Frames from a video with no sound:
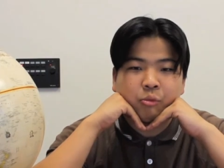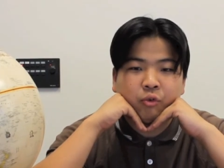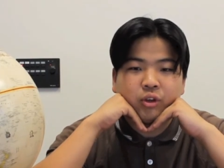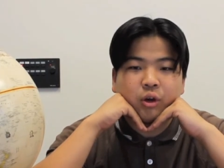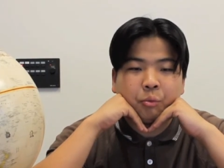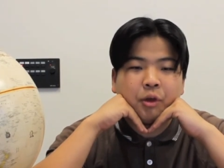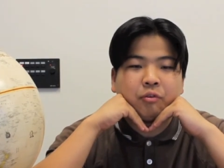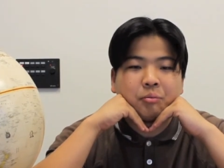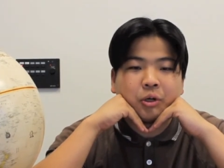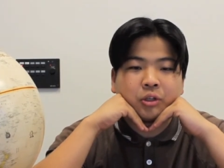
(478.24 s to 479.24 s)
moving away
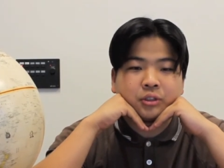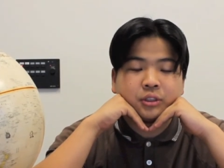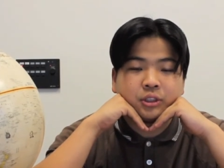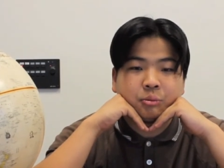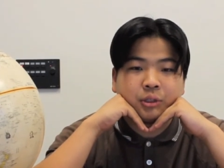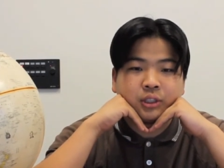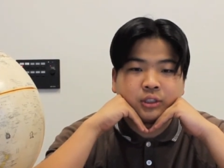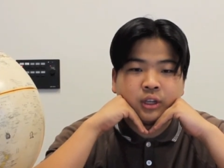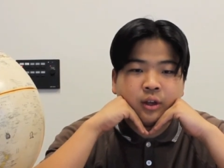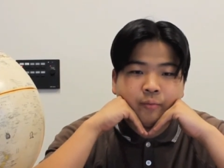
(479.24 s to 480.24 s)
from artisans because